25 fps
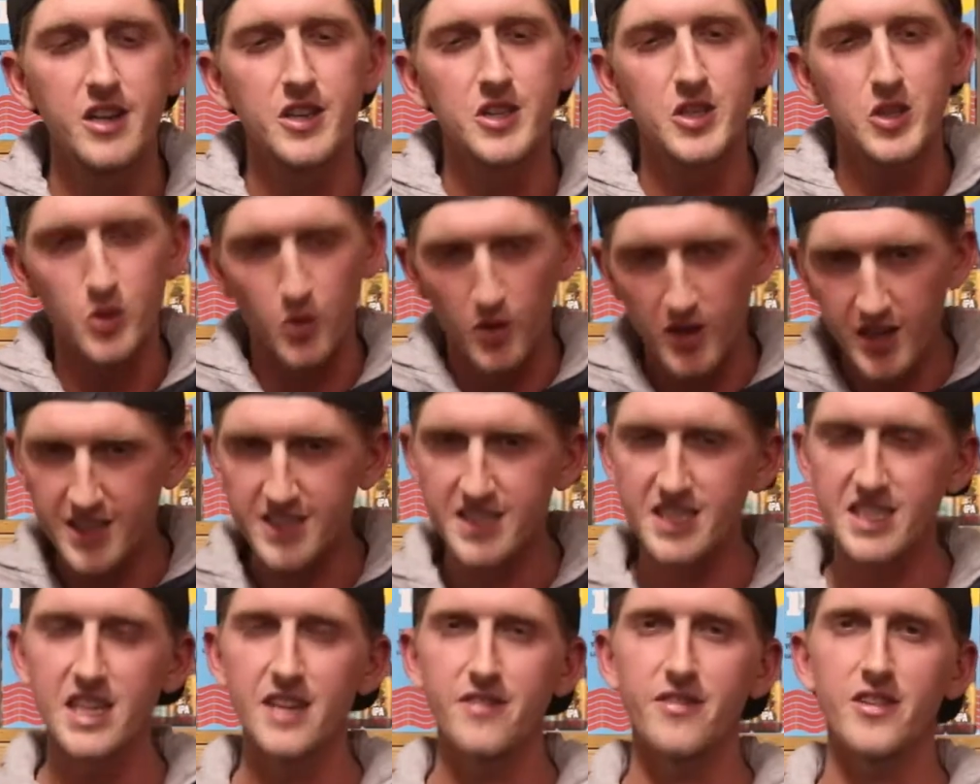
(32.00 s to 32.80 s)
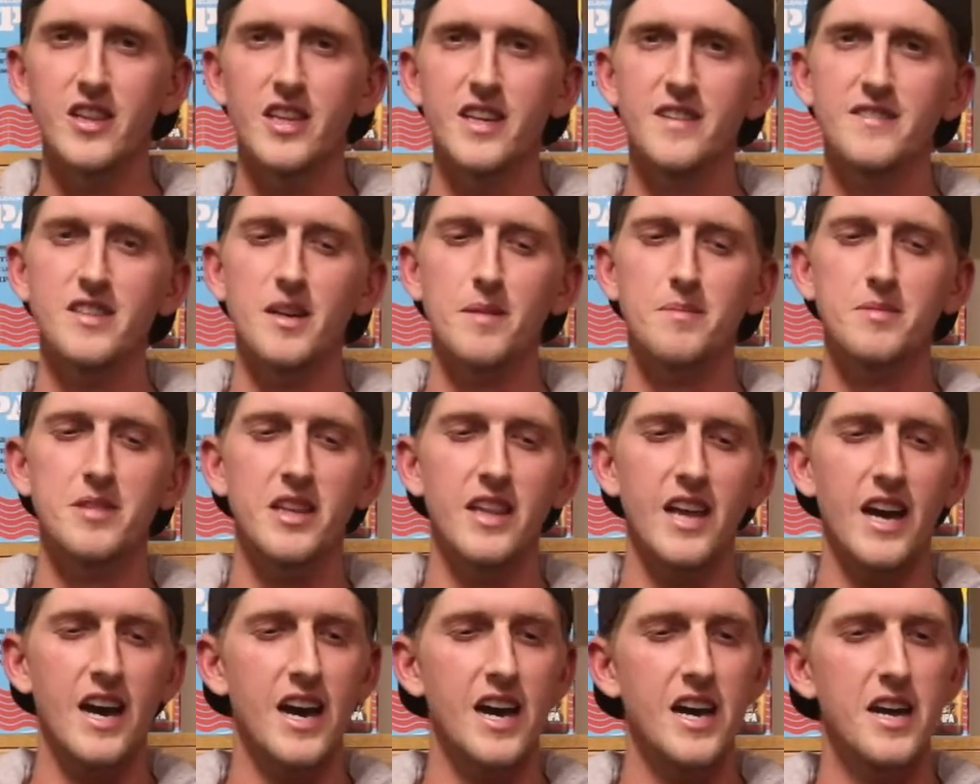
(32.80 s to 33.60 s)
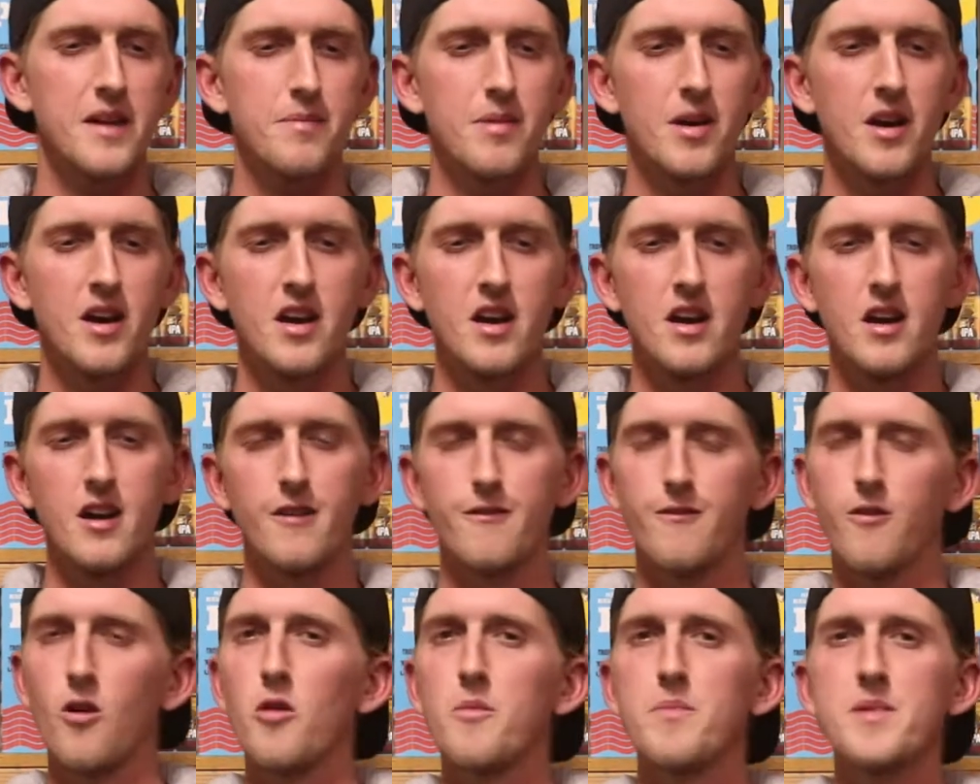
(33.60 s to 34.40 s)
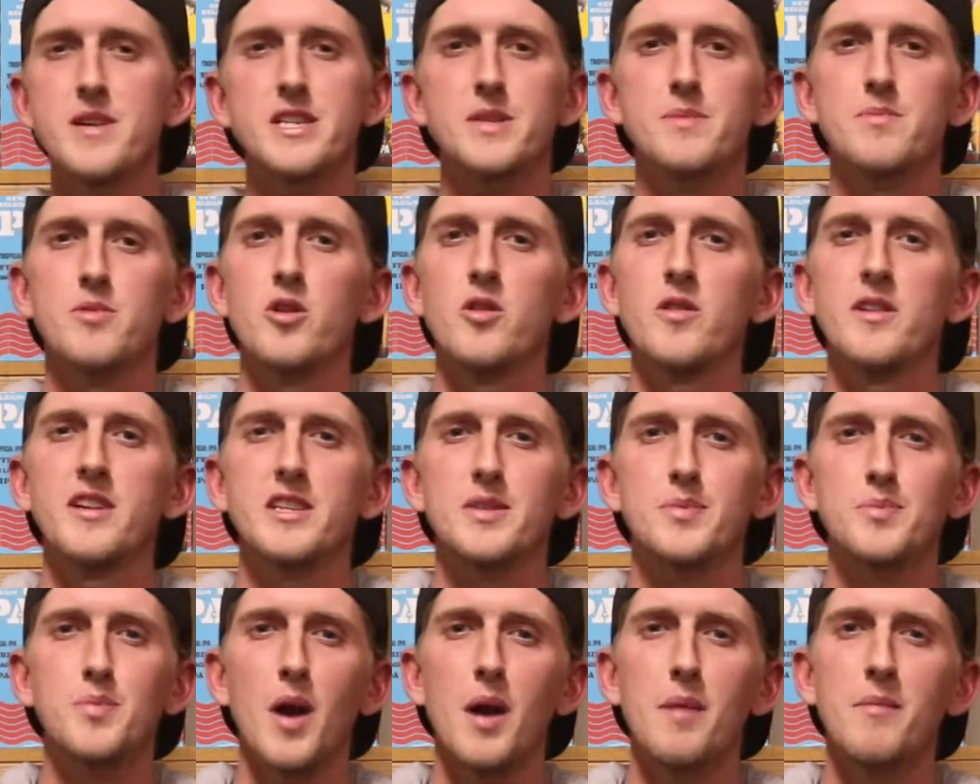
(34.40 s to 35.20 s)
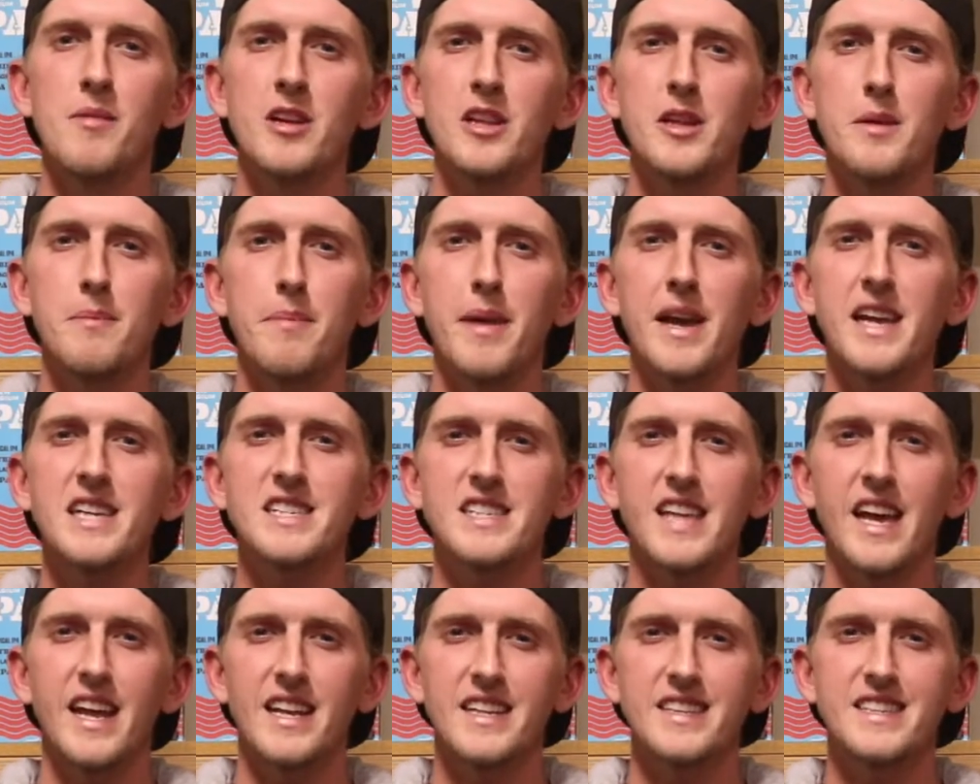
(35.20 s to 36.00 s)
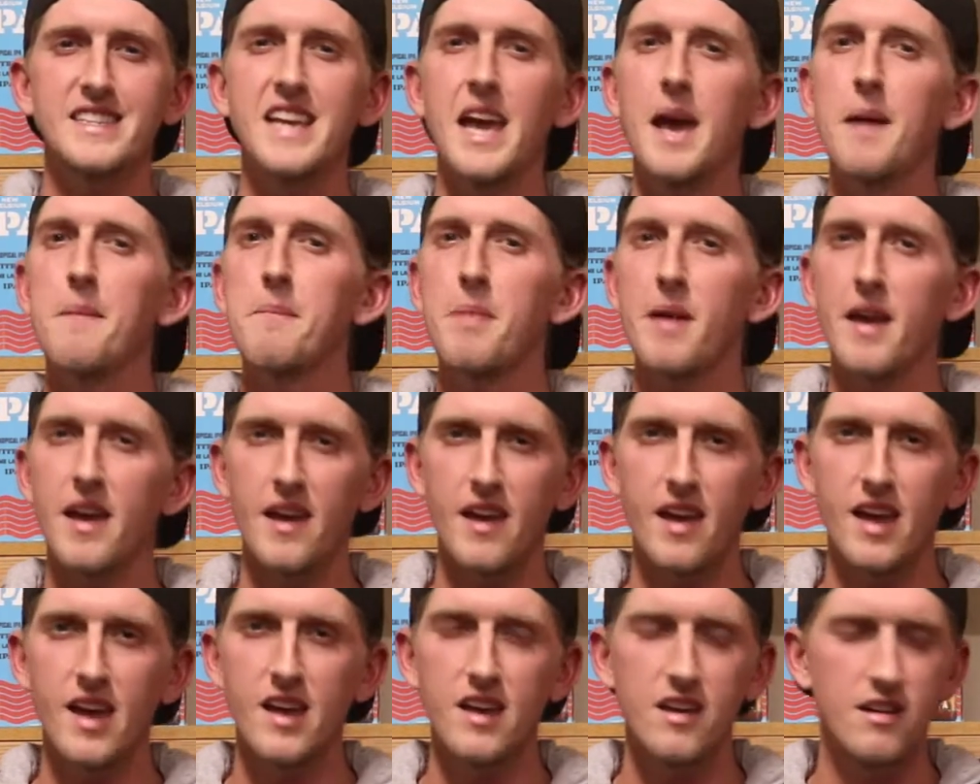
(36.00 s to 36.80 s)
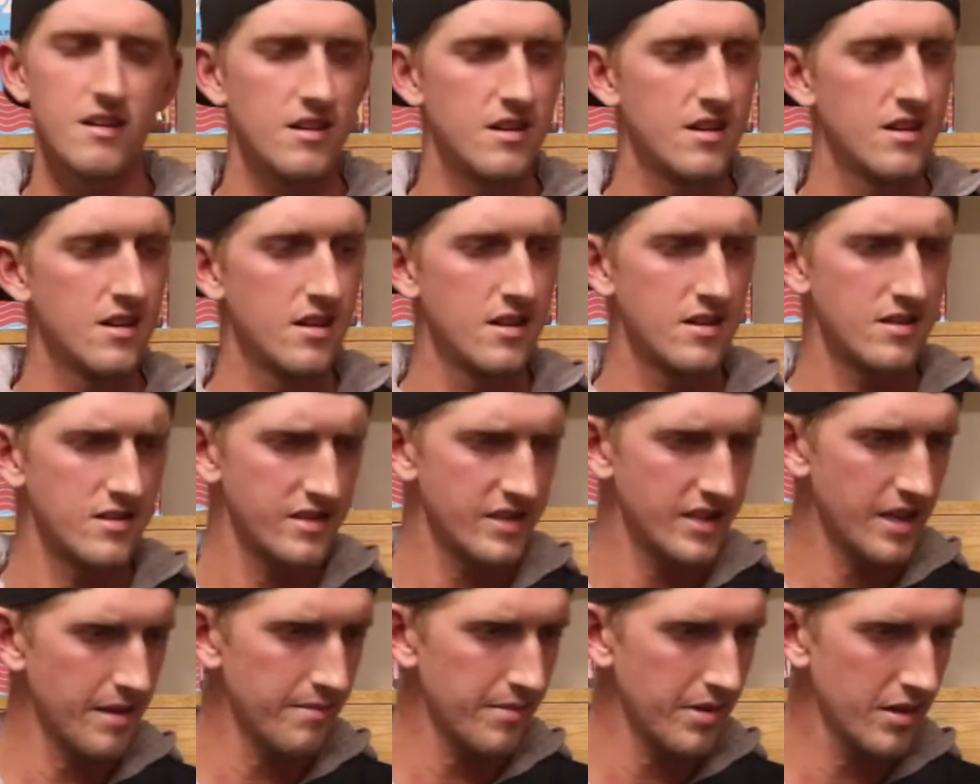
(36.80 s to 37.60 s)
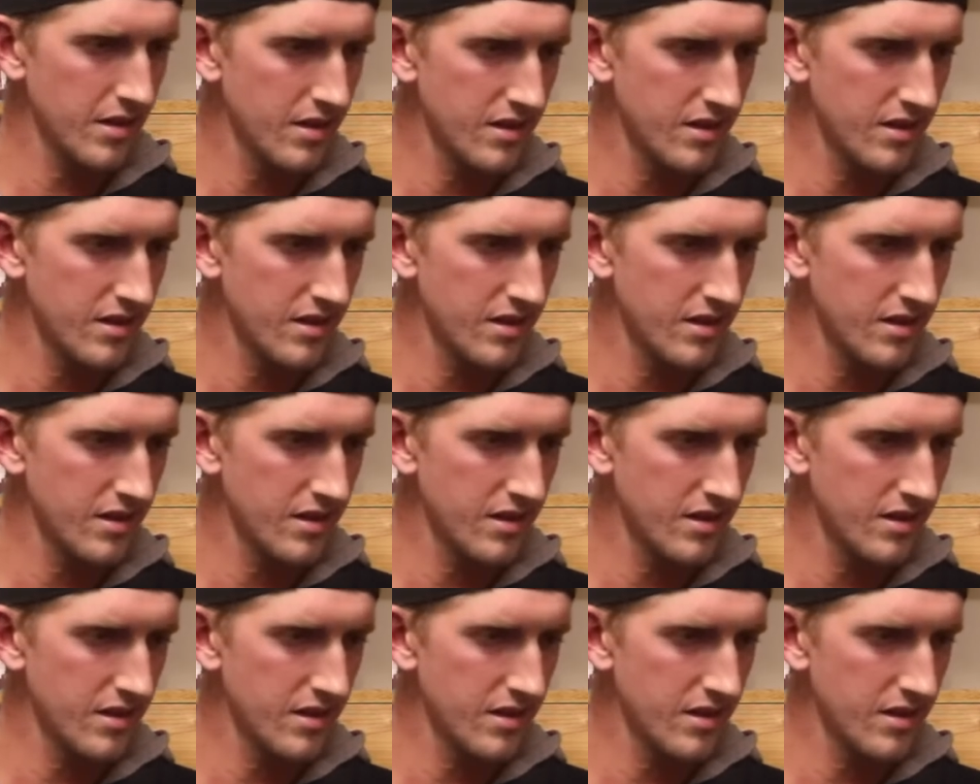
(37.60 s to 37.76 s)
So we're going to see if it lives up to the hype. Four Peaks Brewing is primarily based out of Tempe? Yeah.